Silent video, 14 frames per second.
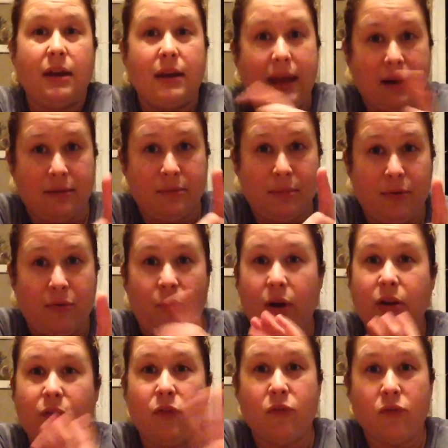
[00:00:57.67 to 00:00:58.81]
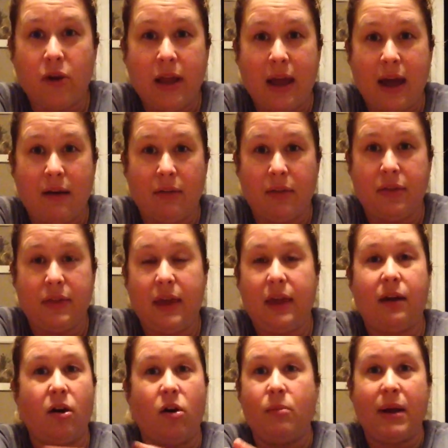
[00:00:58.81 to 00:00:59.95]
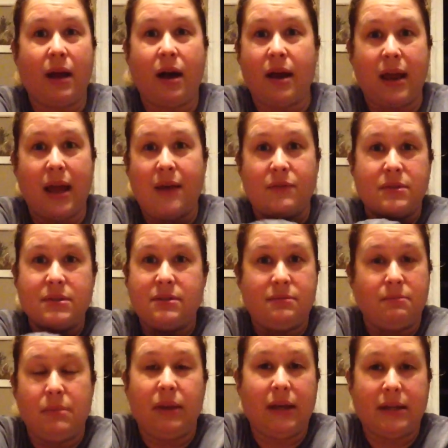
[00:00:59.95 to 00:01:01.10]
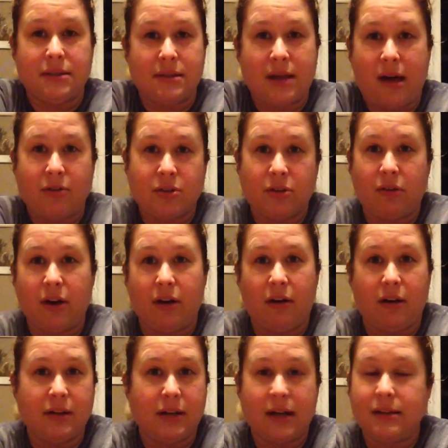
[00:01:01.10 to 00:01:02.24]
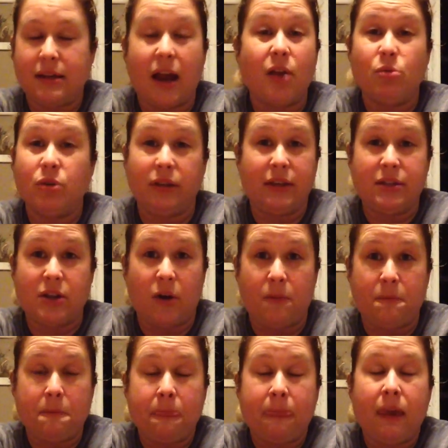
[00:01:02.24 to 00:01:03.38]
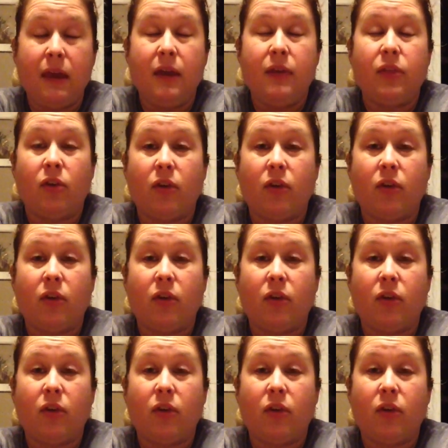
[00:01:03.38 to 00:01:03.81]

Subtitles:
Now, before you freak out and think, oh my God, I have millions of dollars in credit card debt, I really don't. The